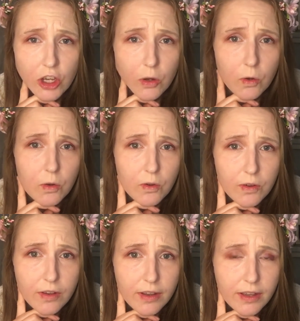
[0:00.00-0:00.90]
So,
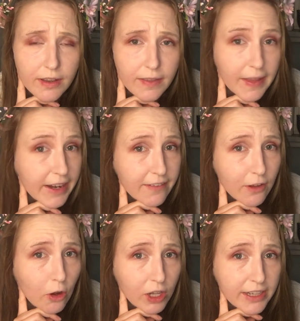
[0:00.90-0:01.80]
that
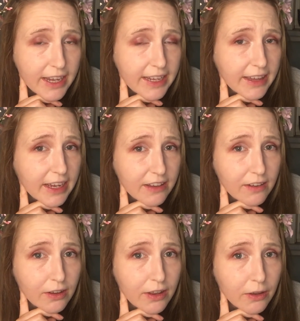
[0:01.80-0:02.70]
is the holiday that
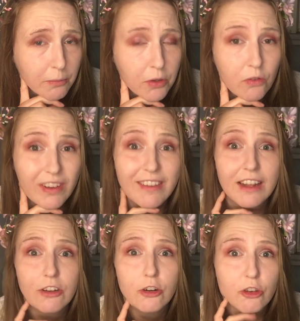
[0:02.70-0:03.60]
the movie
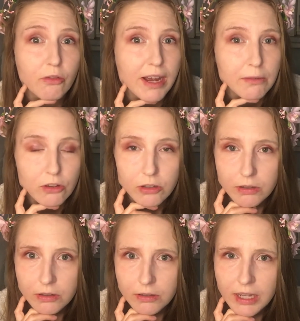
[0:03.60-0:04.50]
centers around.
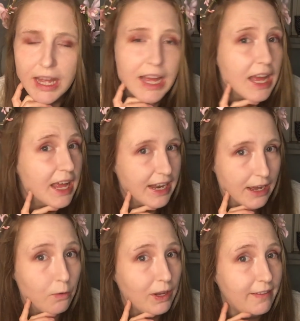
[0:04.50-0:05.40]

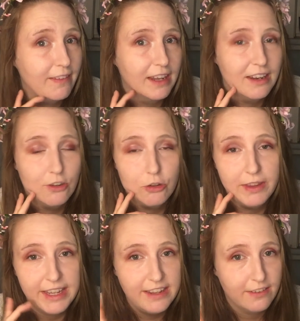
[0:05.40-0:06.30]
Now let's get into the